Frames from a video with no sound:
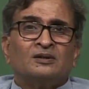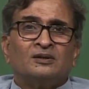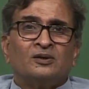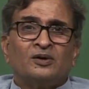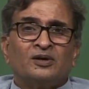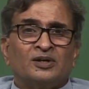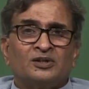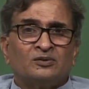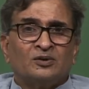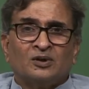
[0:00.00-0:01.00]
The
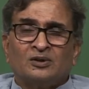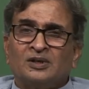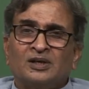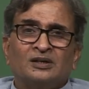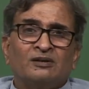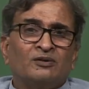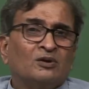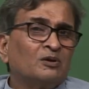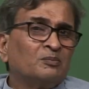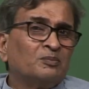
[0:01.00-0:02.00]
orientation was not there, they were
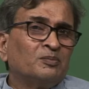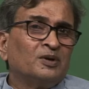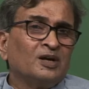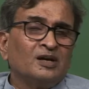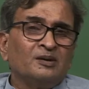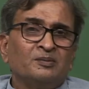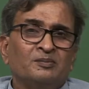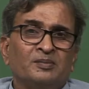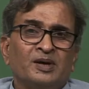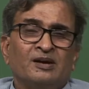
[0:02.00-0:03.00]
not really
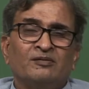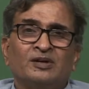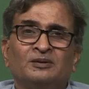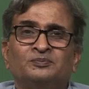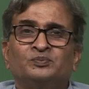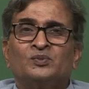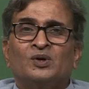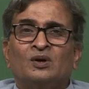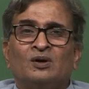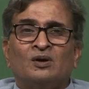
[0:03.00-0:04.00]
behaving
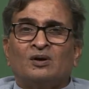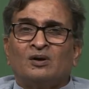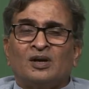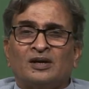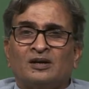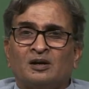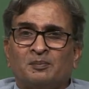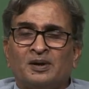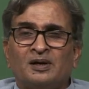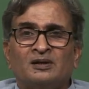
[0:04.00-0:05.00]
uh, like a
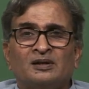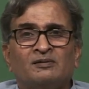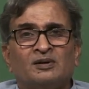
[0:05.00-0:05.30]
repellent, they